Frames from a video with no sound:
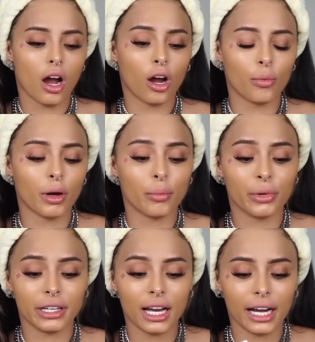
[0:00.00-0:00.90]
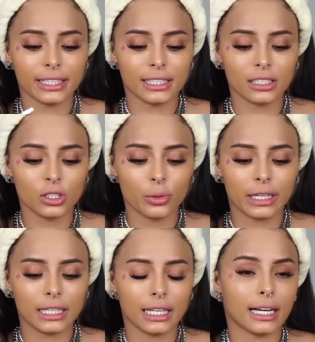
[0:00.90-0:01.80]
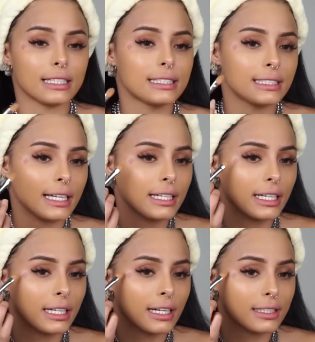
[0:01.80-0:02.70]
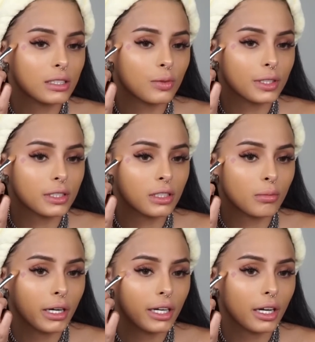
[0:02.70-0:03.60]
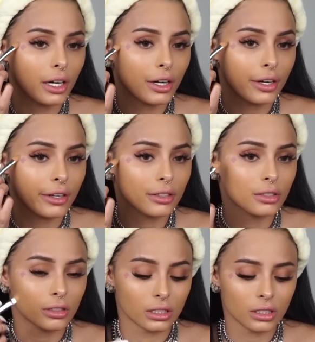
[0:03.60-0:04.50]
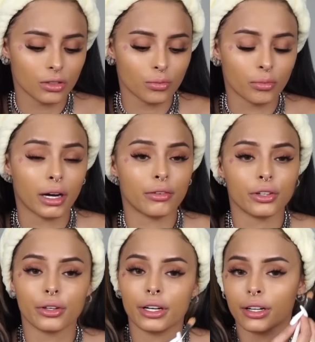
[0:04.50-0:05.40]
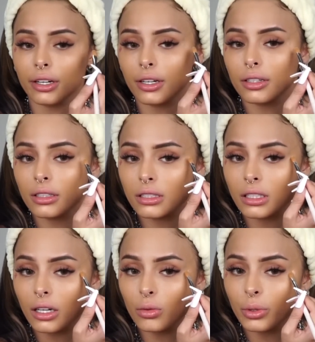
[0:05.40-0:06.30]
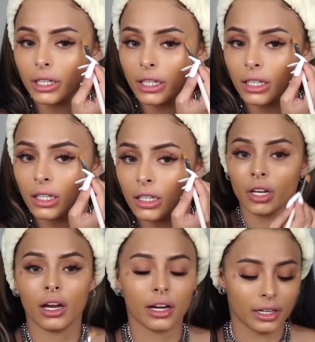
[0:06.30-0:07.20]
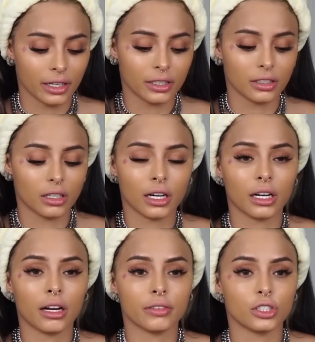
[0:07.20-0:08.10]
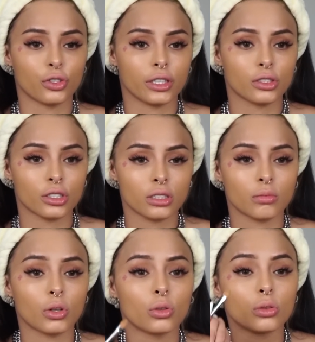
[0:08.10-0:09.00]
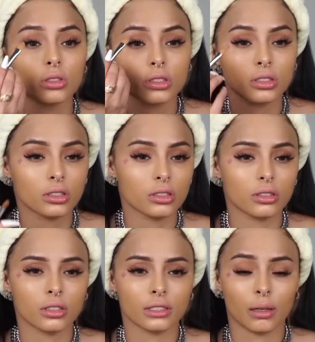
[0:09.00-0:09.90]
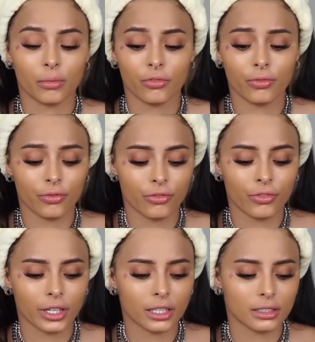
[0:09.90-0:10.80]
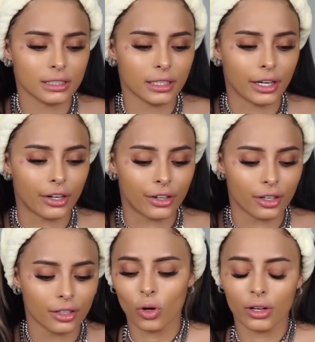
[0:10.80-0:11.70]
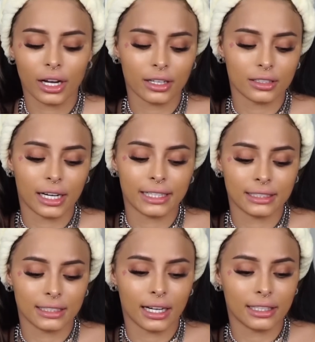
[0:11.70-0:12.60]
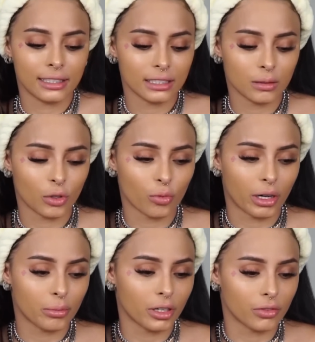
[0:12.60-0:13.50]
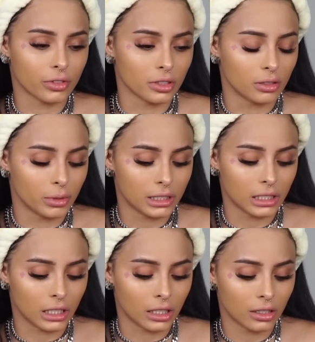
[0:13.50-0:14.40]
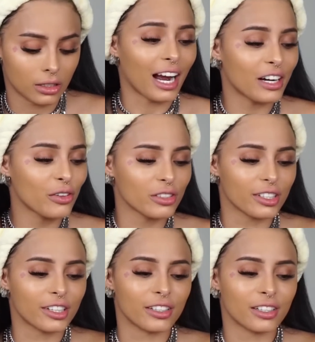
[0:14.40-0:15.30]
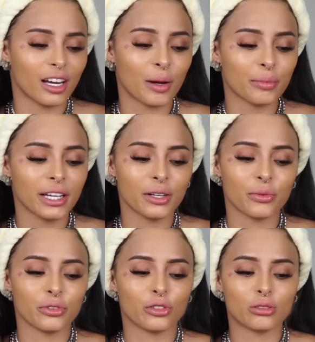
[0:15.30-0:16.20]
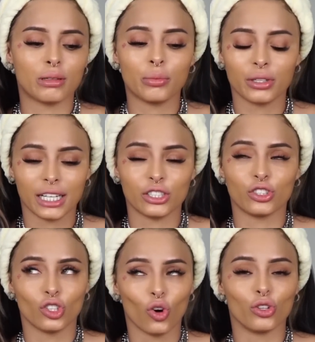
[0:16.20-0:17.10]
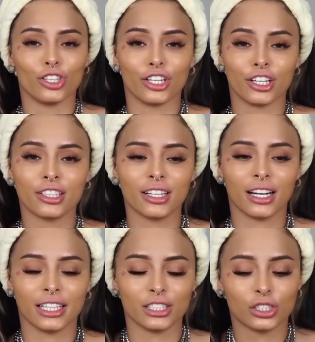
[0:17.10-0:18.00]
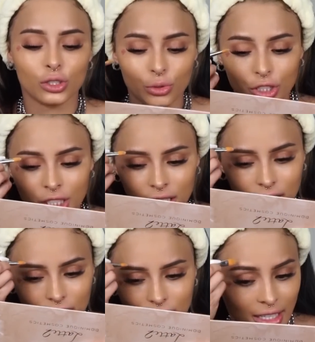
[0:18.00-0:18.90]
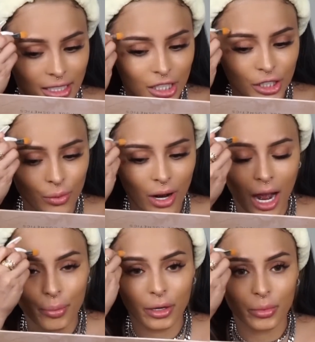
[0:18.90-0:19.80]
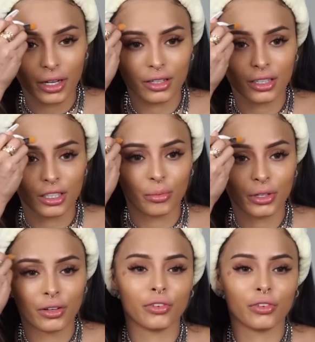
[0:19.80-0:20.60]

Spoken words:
But yeah, I didn't do anything. I stayed in. I switched up my hair. So this is my real hair. This is not a wig. Yeah, I haven't drank or smoked because I'm freaking scared. Well, not gonna lie, I did smoke my puff a little bit today. I don't learn. I'm like those people that don't learn and I just do shit. That's actually what happened to me in Colombia.